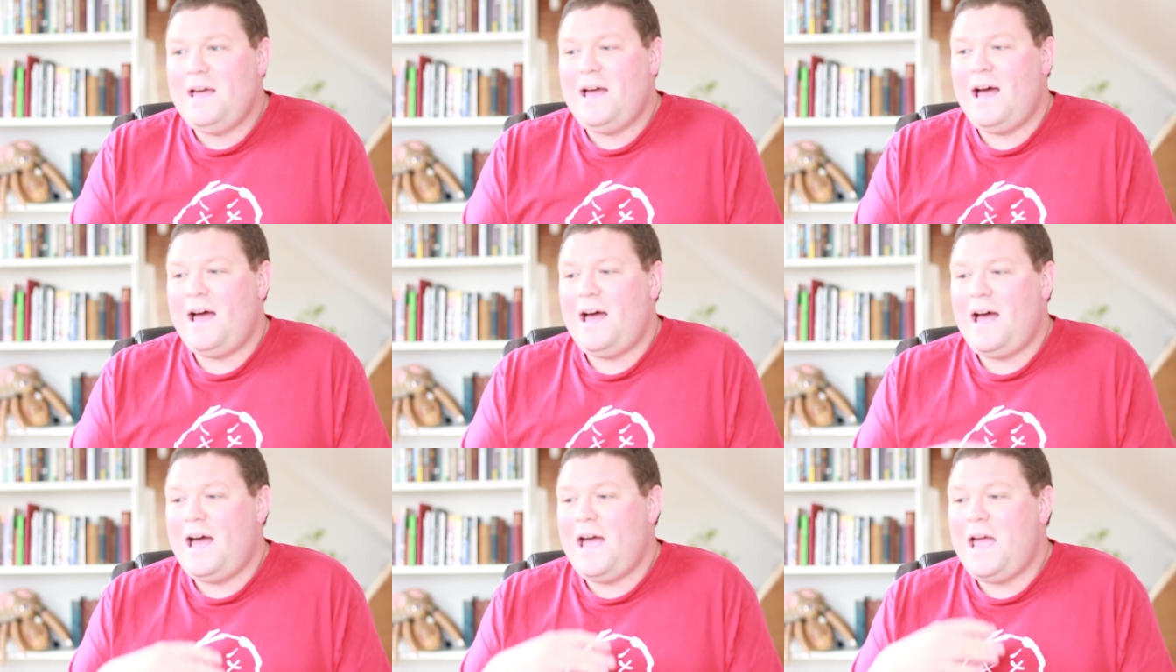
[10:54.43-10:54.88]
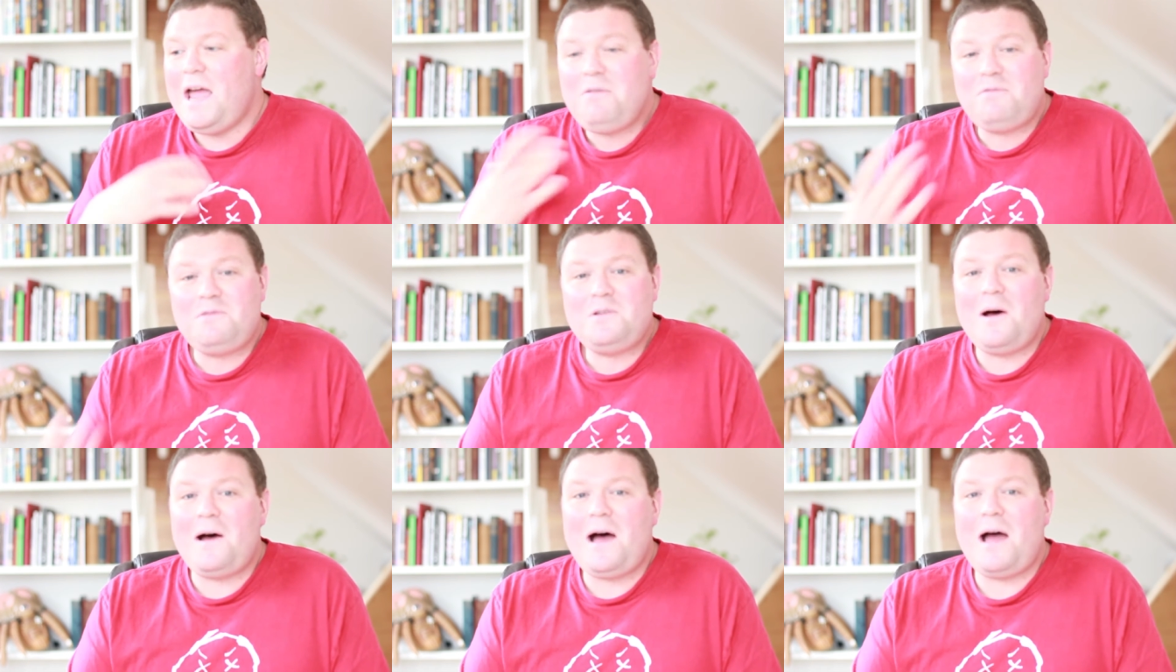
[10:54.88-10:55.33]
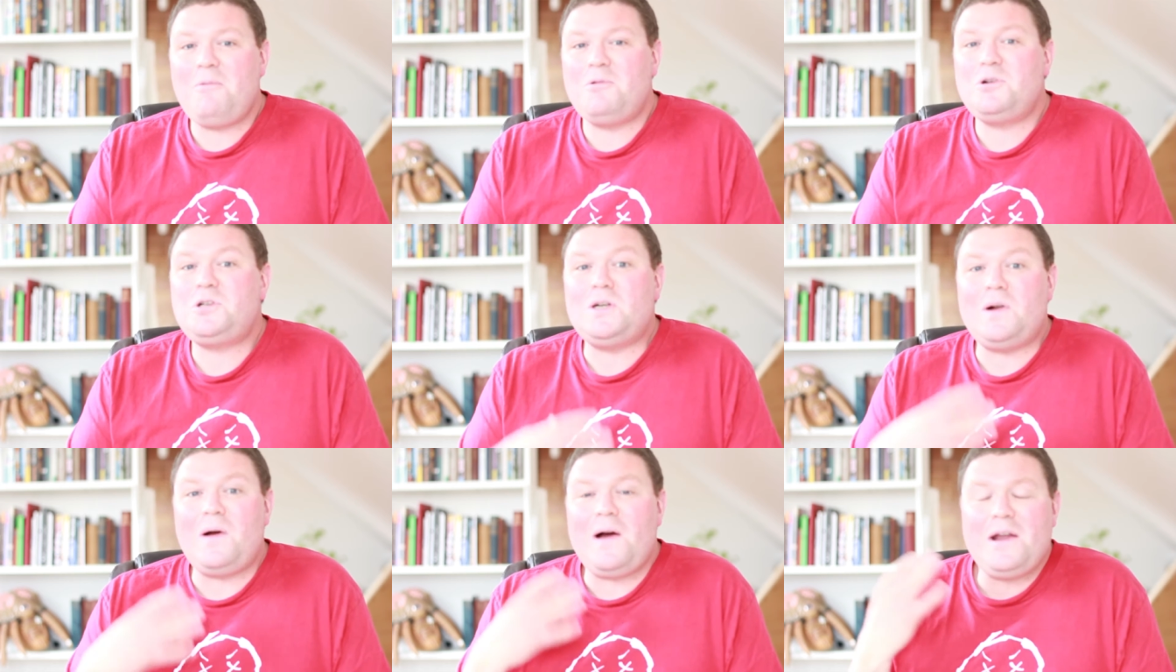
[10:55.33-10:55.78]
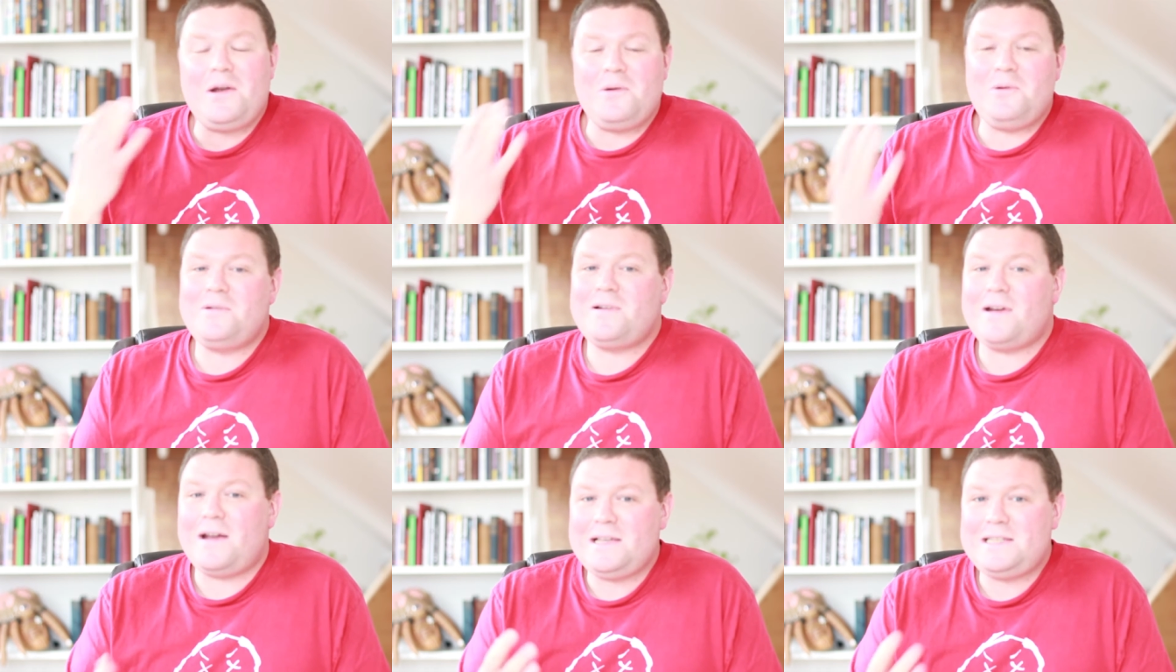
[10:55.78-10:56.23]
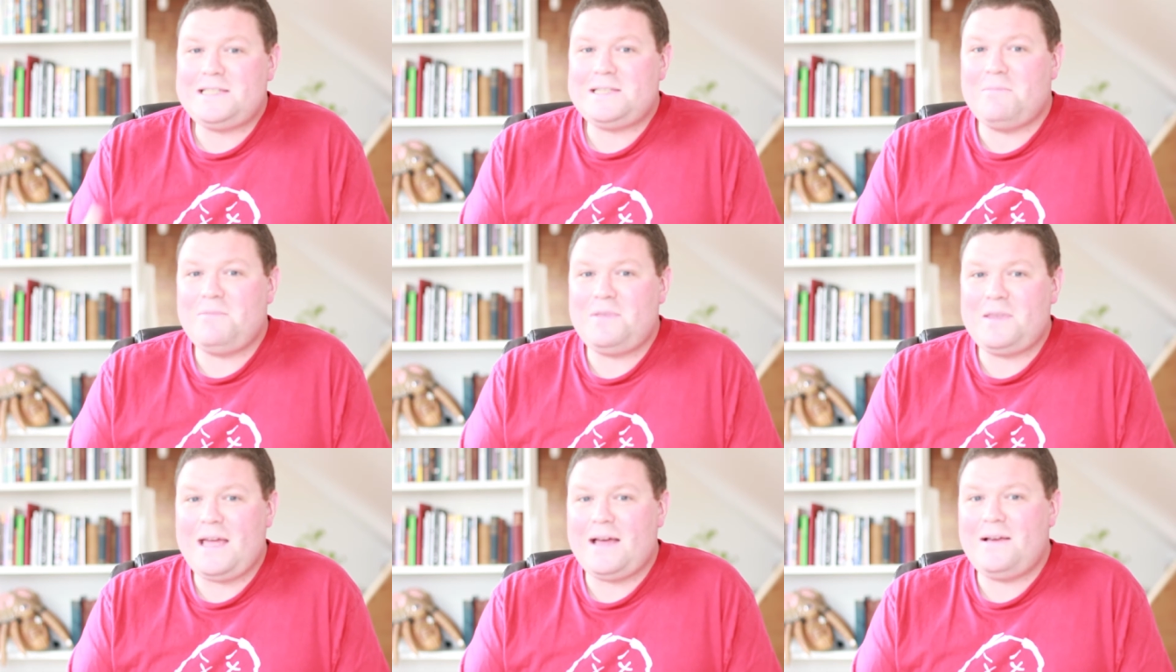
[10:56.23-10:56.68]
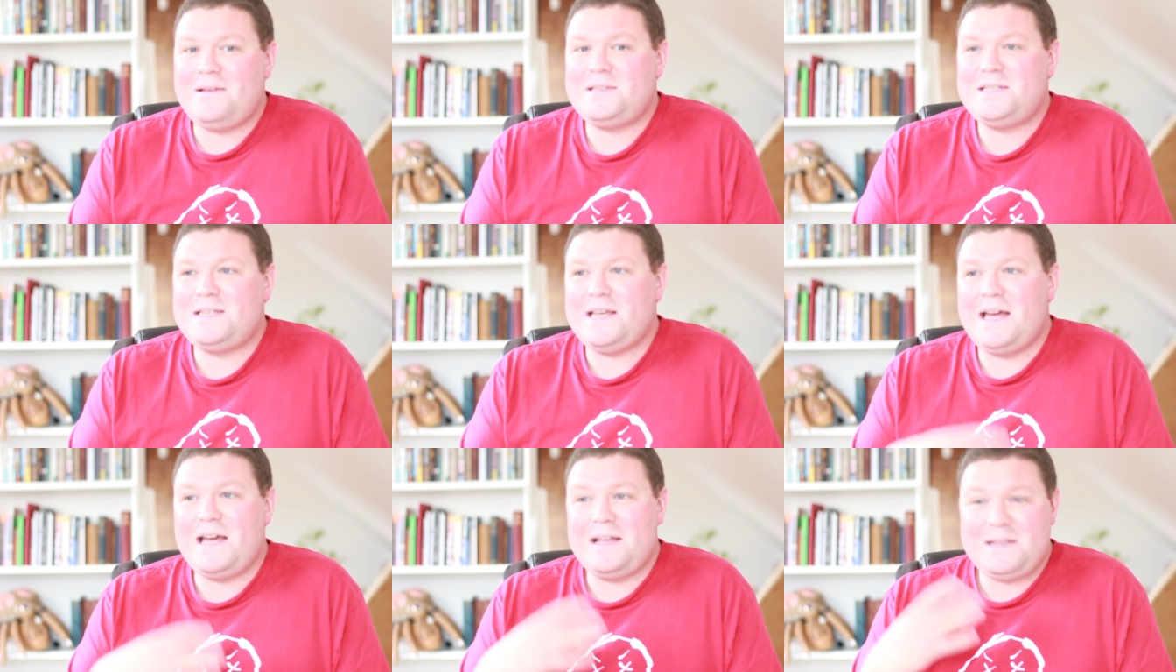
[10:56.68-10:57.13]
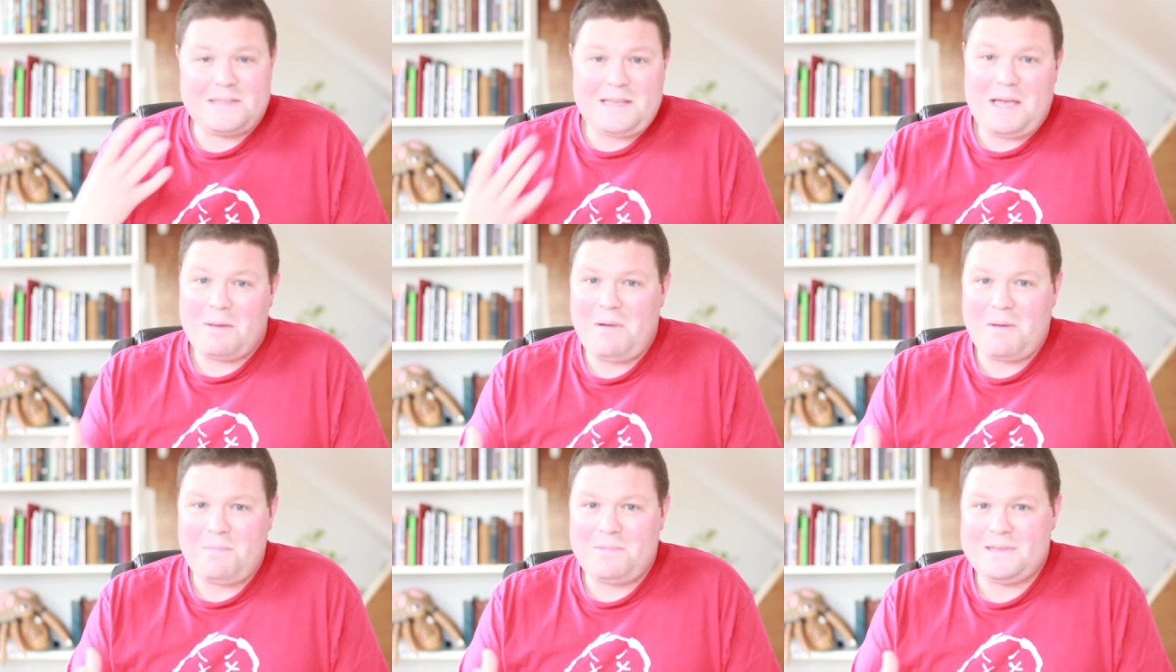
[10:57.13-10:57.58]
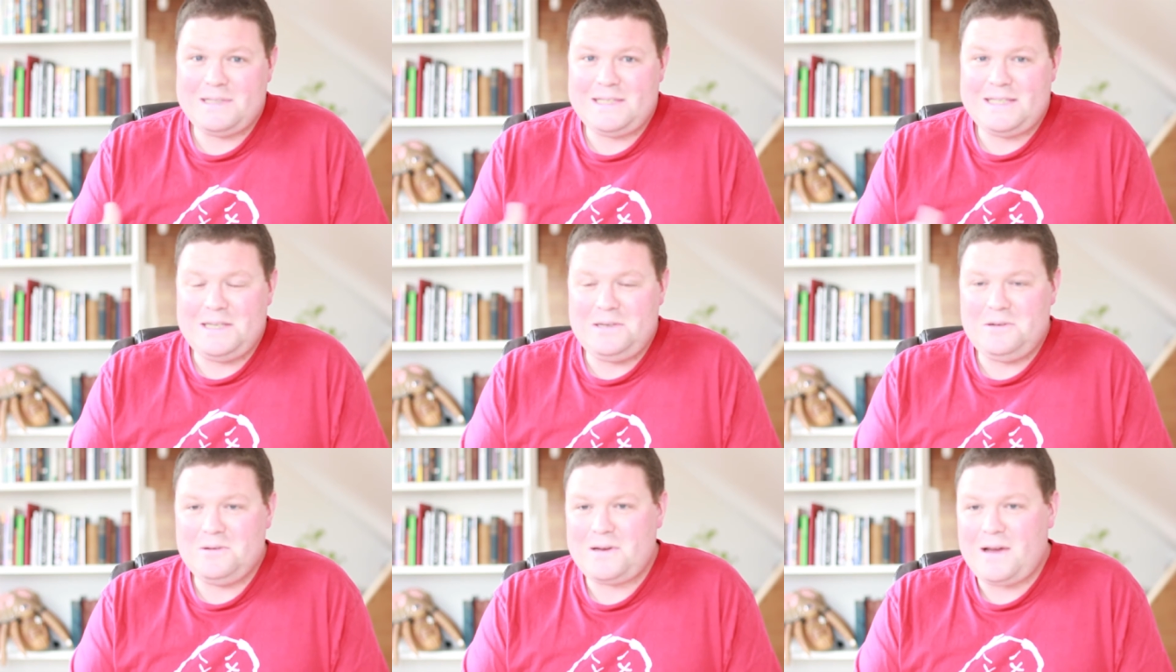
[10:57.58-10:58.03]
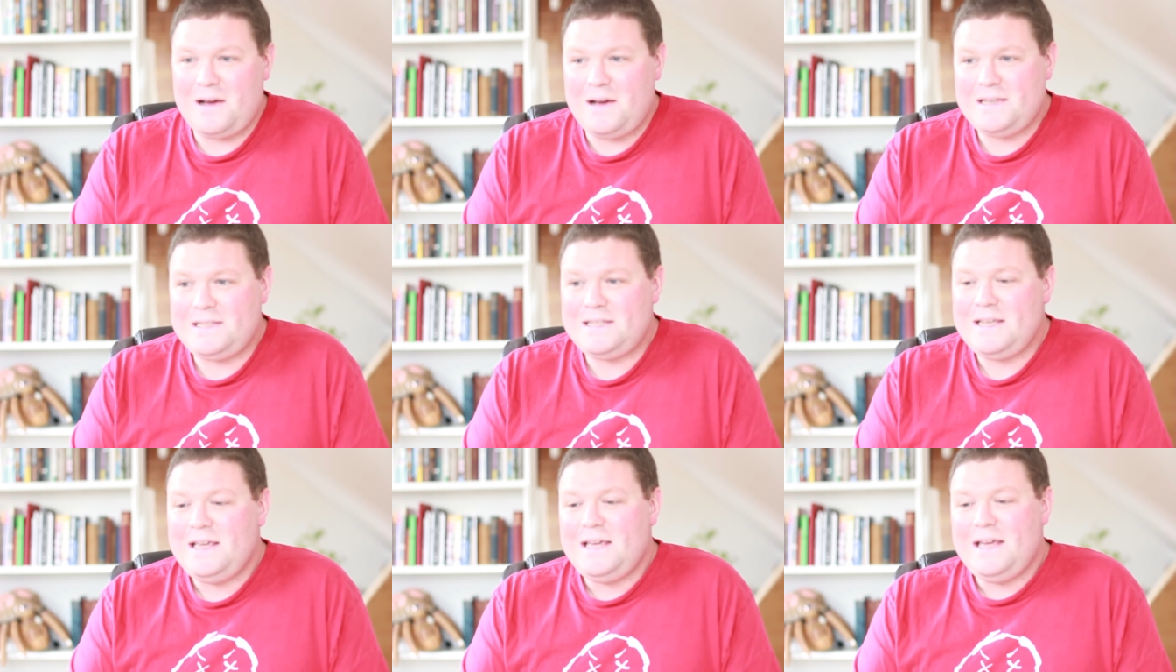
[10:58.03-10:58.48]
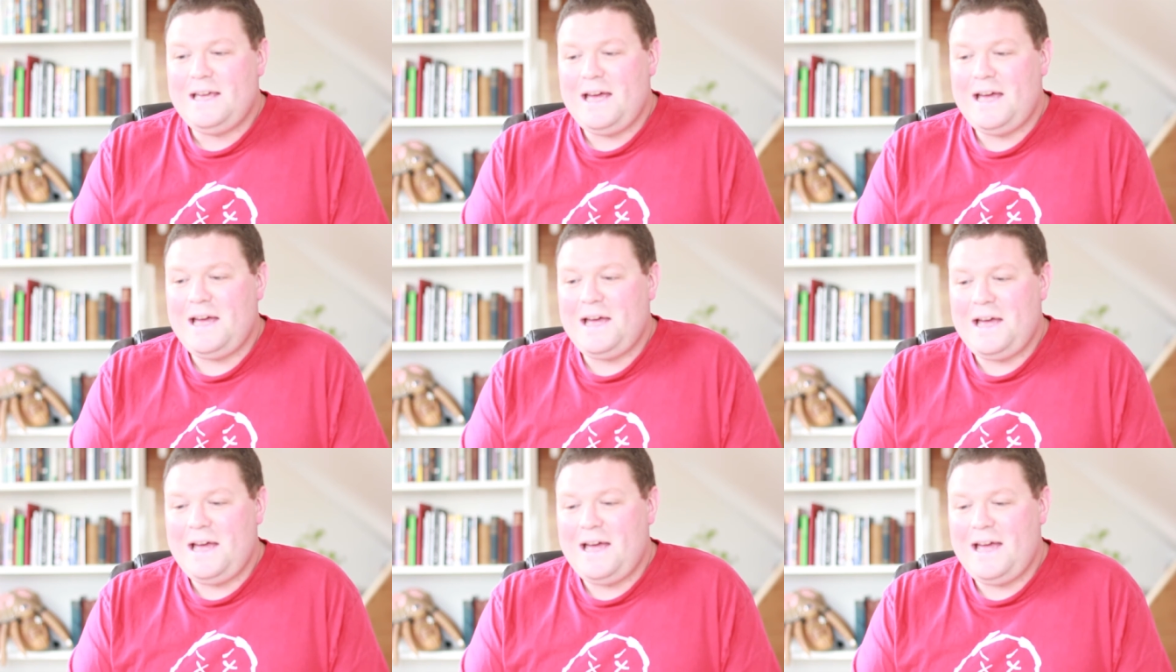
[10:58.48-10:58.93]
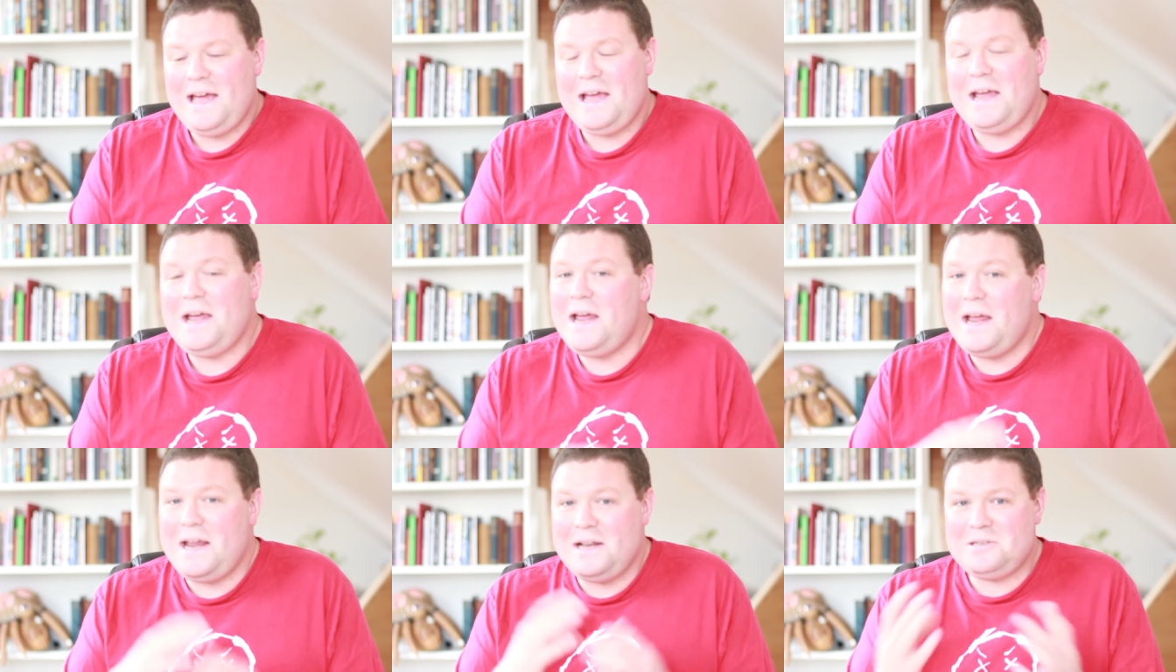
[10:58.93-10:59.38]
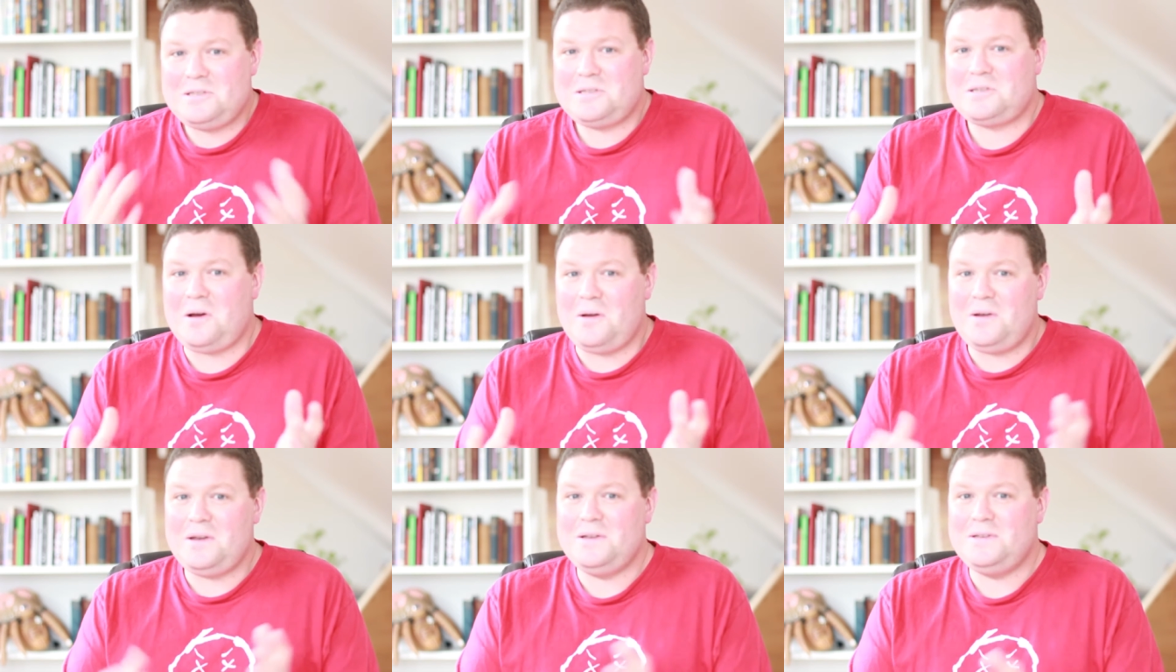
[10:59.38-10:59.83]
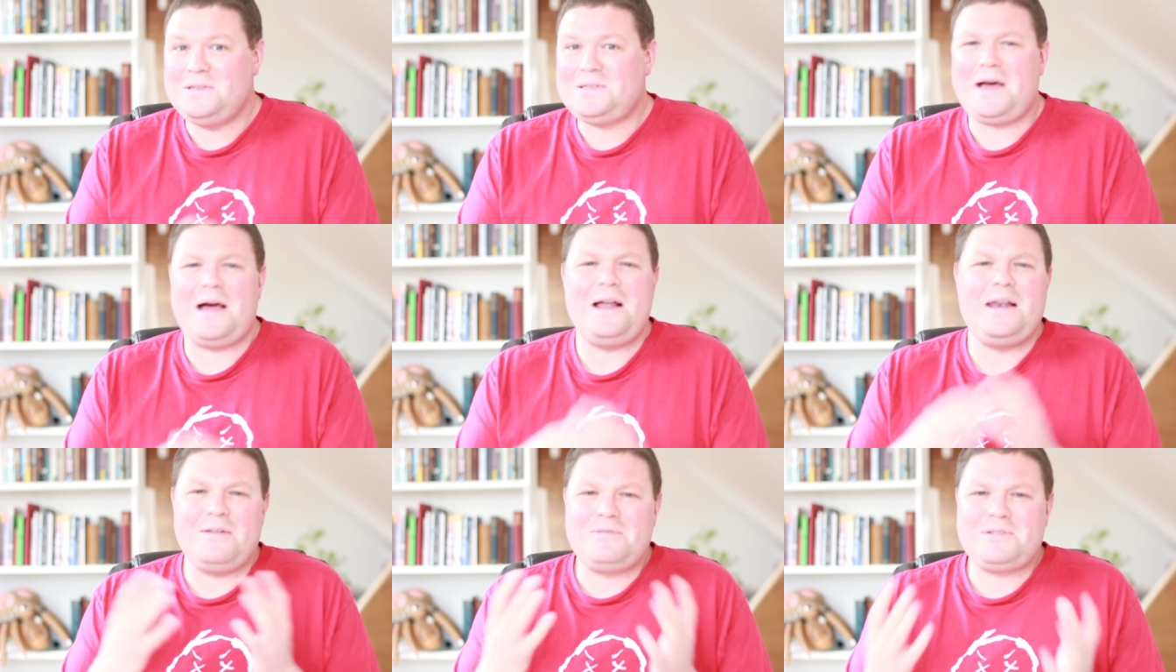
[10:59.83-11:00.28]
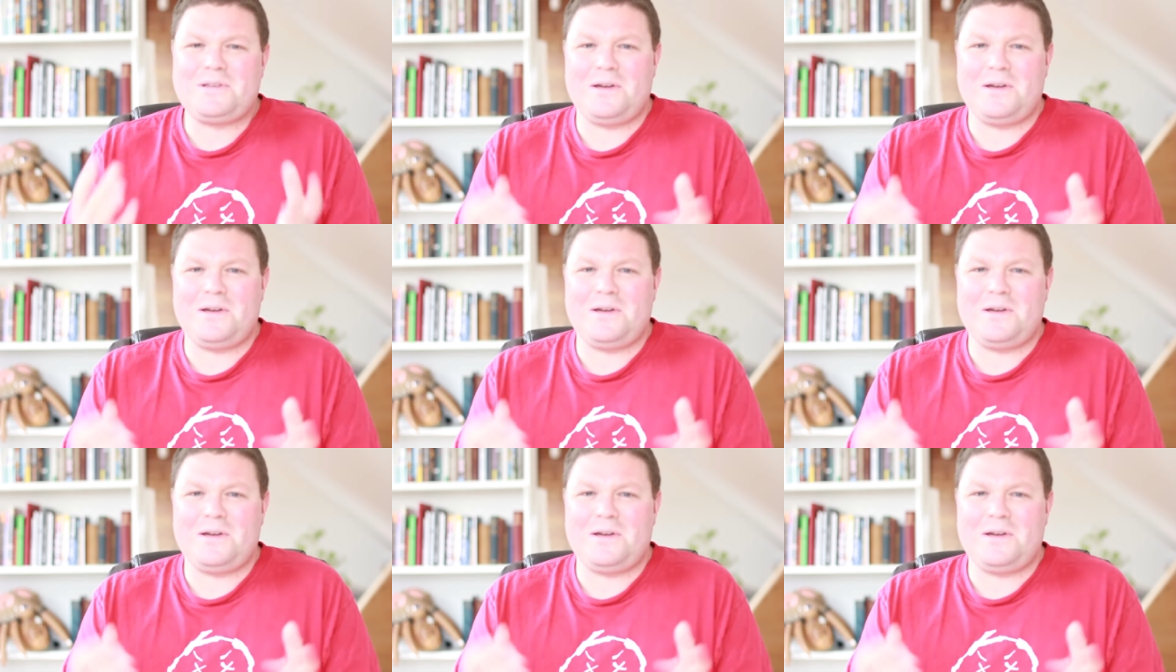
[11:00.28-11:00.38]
If not, I will try and organise something else, come up and see you guys in Scotland. I love